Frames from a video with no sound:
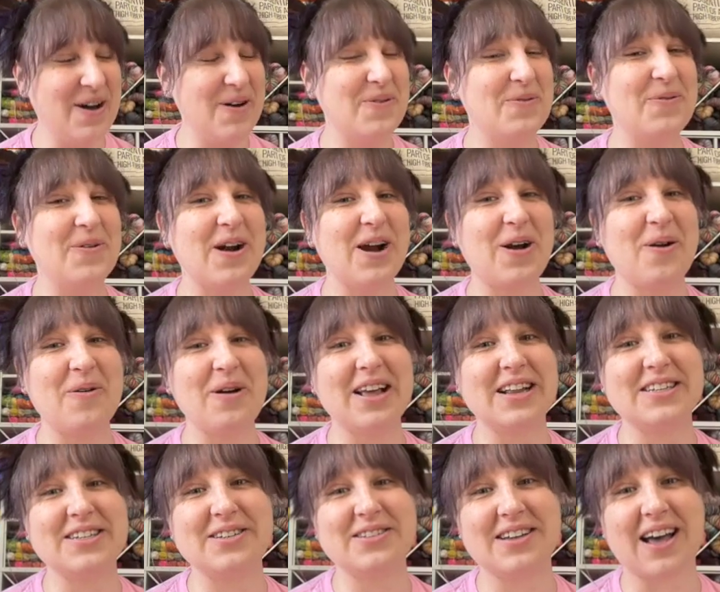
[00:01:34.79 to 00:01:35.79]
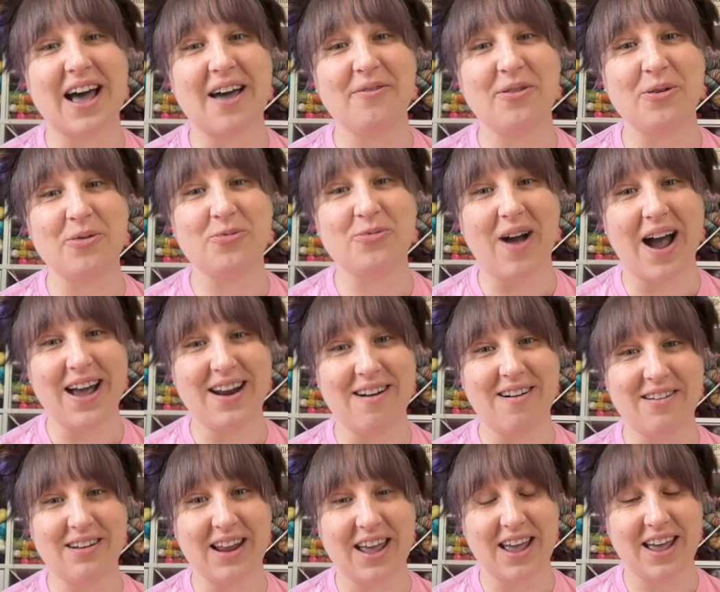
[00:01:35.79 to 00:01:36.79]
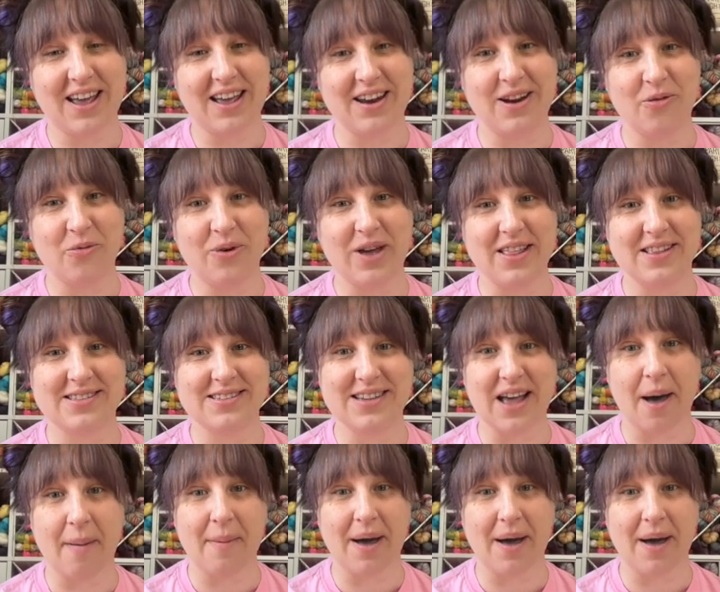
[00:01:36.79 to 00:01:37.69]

We're going to dive right on in with some